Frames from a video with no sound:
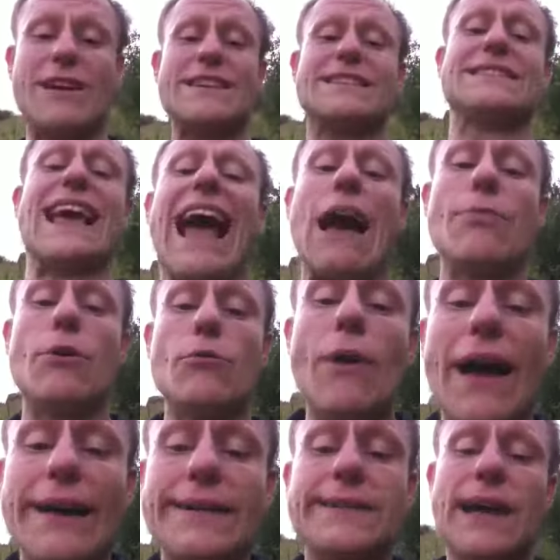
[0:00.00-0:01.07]
reasons at the
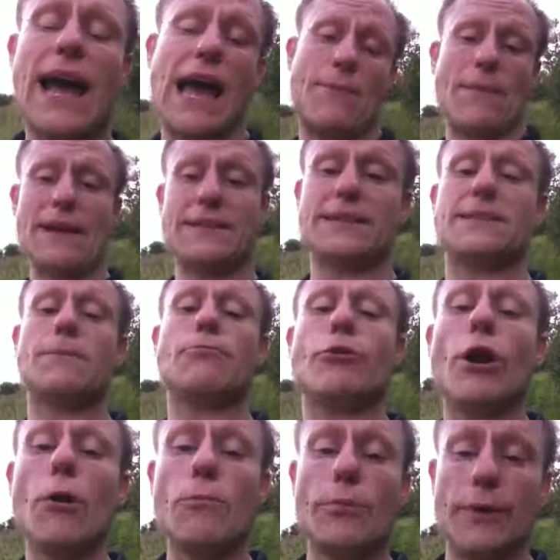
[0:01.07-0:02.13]
right time? Is it
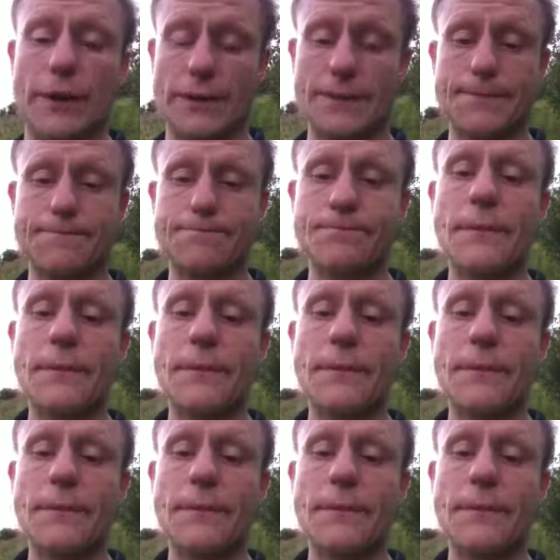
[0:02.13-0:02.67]
appropriate?